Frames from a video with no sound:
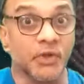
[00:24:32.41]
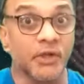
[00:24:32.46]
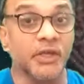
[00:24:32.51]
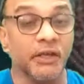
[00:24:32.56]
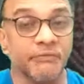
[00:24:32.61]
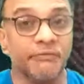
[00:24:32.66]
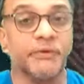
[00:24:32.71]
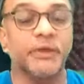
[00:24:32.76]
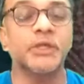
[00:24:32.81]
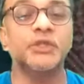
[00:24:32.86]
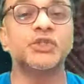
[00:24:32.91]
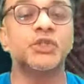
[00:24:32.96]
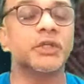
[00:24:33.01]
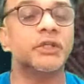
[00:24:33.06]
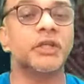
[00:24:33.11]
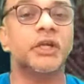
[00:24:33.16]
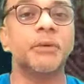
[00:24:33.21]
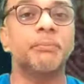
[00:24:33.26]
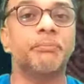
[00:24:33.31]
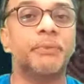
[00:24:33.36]
give each
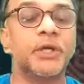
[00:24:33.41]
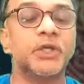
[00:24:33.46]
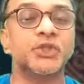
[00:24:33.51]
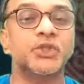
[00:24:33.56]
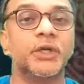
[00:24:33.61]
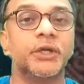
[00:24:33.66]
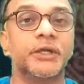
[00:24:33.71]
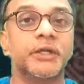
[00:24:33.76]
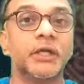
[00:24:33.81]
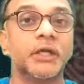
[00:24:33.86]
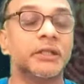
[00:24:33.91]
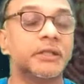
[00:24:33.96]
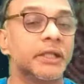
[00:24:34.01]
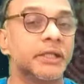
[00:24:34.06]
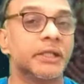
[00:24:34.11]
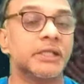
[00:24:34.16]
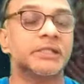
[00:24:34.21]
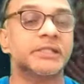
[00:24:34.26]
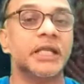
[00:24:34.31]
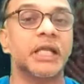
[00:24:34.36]
other a patient ear,
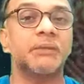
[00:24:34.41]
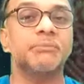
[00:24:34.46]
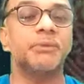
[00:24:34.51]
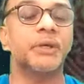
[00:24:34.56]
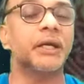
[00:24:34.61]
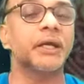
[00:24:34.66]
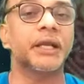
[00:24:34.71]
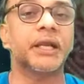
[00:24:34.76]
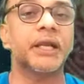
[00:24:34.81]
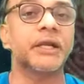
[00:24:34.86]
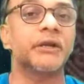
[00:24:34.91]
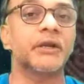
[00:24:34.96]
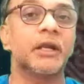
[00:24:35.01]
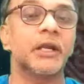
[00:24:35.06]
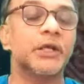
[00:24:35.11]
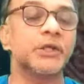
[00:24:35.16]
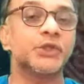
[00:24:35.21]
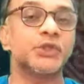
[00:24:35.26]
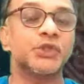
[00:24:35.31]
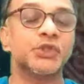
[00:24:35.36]
then this can be a great
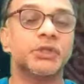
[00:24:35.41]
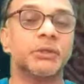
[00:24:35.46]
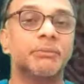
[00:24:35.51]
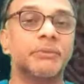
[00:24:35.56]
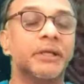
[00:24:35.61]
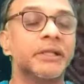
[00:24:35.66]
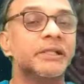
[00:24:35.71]
relationship.